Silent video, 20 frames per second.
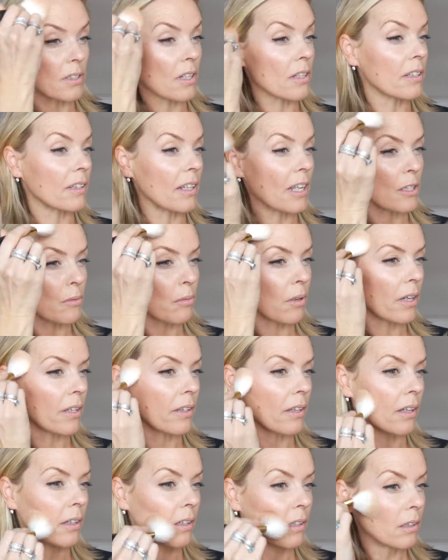I think that's why
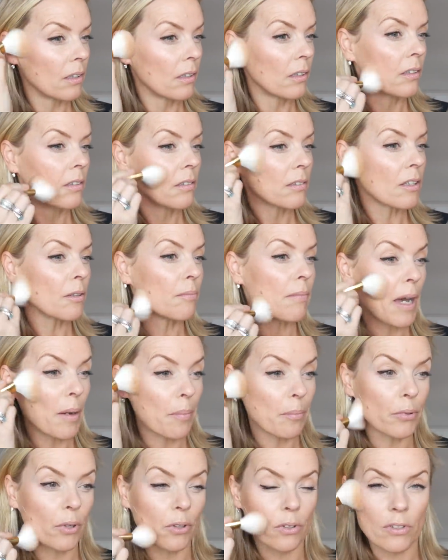the, the
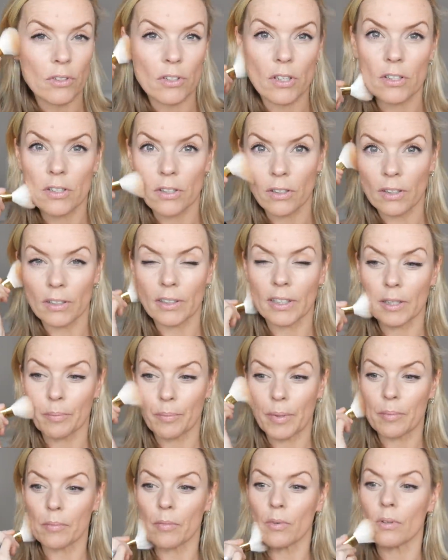matte bronzes look a little
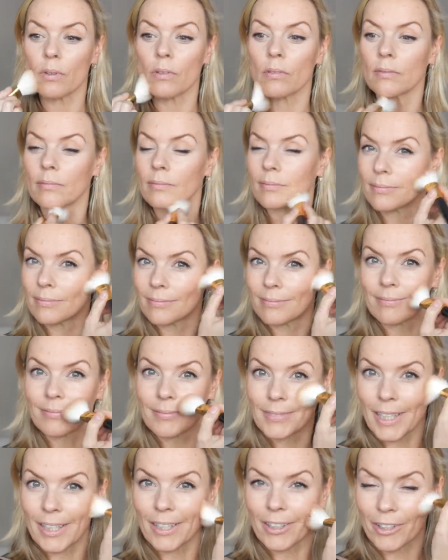bit more
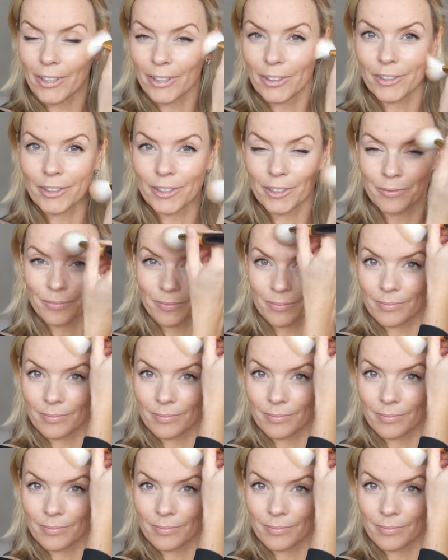delicate.